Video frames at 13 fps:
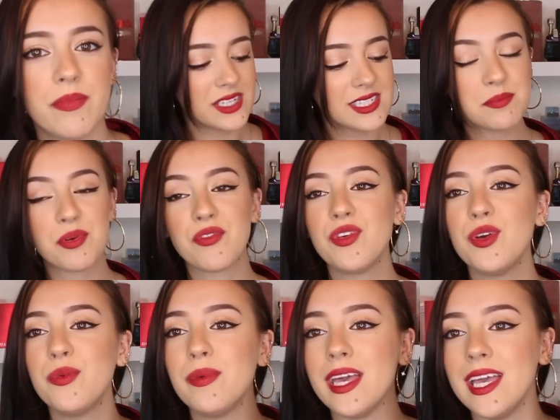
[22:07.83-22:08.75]
This
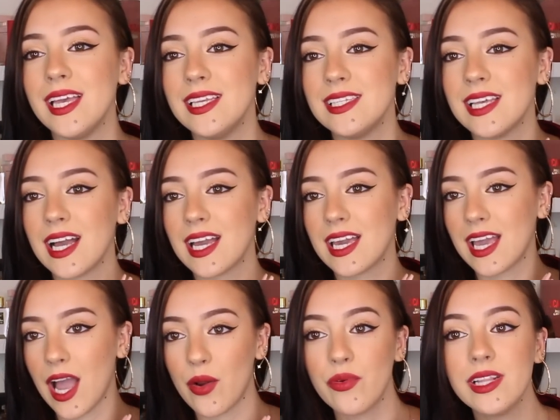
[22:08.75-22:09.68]
perfume is
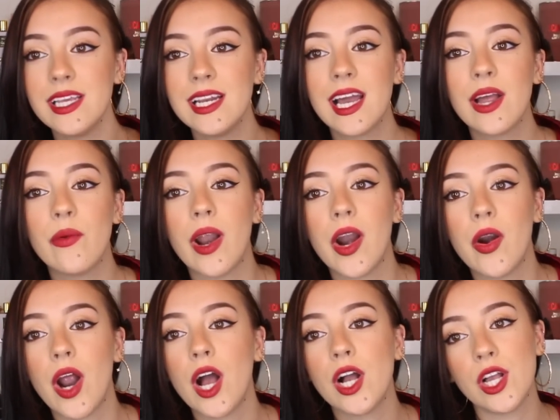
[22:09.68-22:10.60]
Carolina
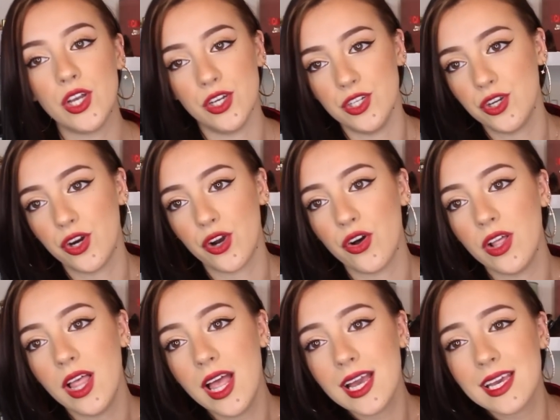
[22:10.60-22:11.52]
Herrera Good Girl.